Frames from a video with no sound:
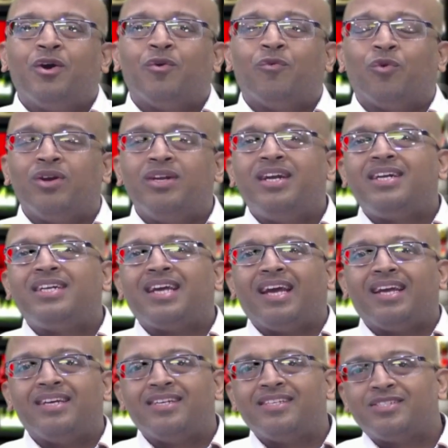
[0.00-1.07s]
wounded
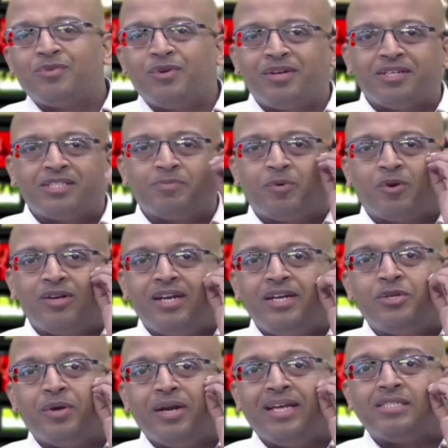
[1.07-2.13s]
tigers would respond
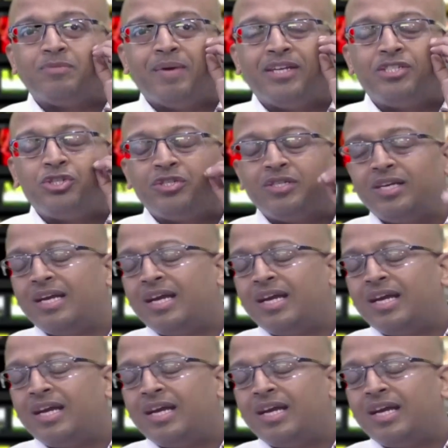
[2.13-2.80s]
in today's match.